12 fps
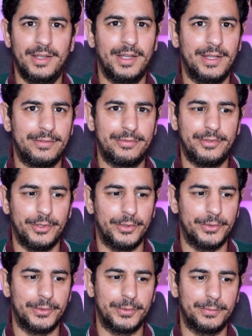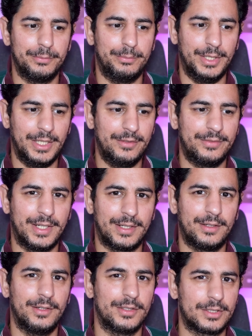if you believe
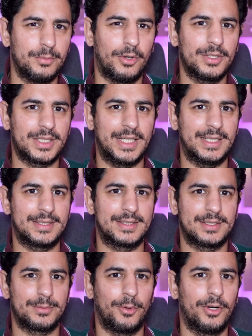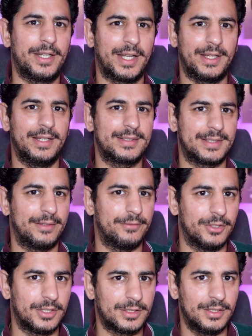that small things, small techniques can
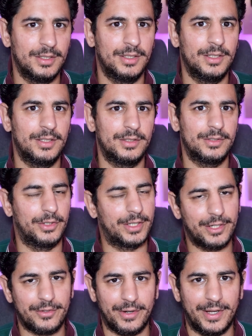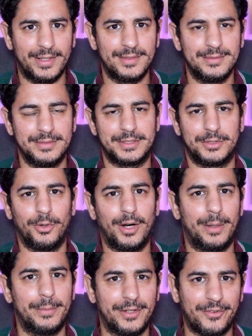work. You can try. There's no
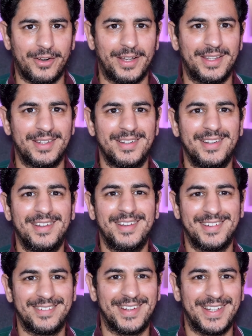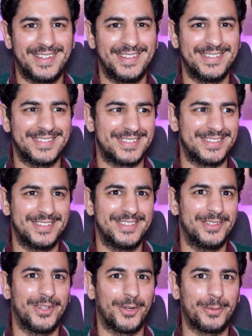harm in trying, right?
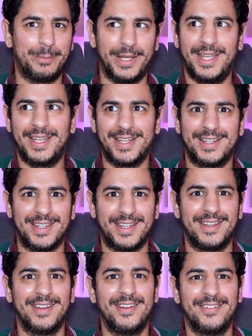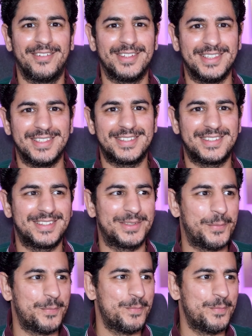You're not paying anything for this.